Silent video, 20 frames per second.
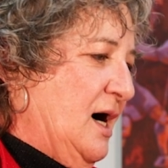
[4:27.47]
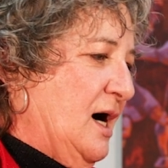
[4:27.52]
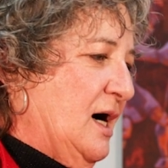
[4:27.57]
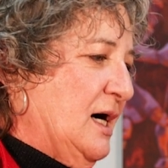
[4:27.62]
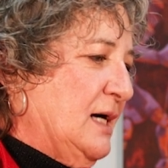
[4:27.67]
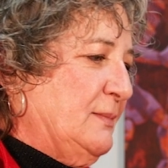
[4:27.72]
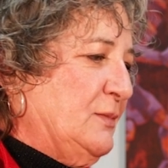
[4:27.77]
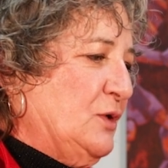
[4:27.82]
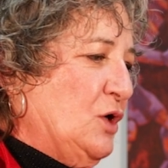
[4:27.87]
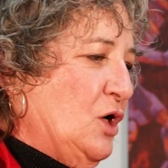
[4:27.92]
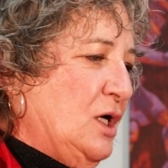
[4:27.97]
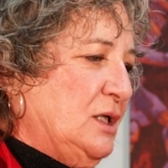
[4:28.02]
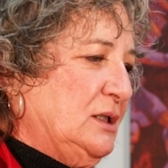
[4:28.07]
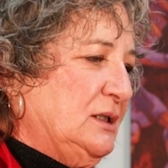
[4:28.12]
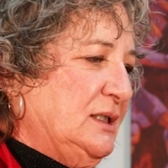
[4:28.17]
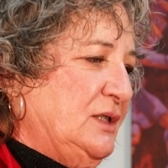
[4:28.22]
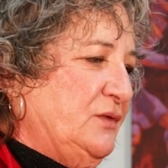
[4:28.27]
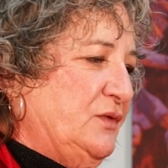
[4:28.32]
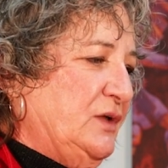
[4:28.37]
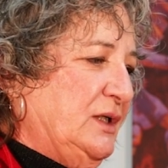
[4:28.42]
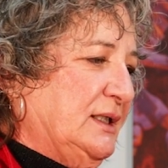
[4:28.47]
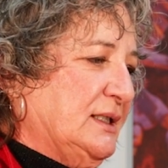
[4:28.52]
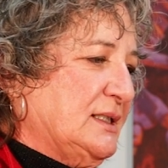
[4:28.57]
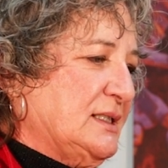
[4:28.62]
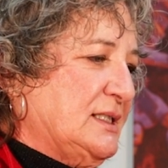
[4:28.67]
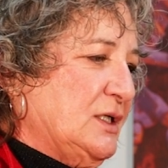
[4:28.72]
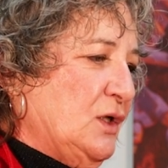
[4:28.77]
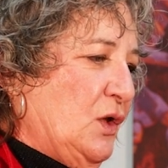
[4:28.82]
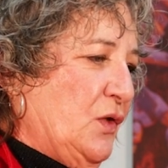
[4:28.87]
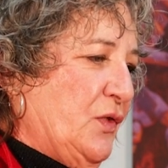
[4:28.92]
I'm not leaving
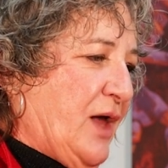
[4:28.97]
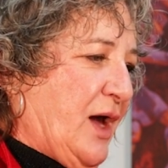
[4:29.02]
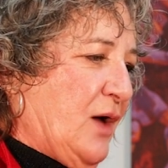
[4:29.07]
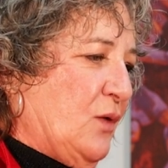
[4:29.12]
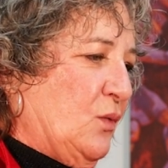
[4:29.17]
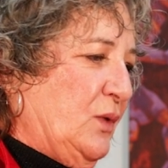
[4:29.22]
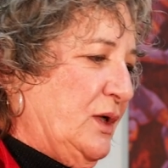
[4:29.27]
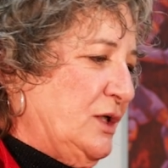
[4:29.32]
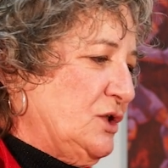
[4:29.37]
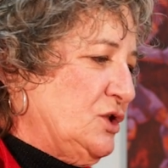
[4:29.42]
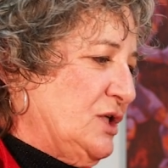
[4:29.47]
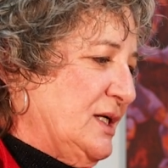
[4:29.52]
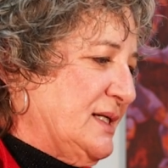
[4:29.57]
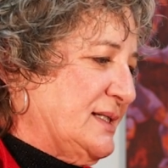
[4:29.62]
until that witch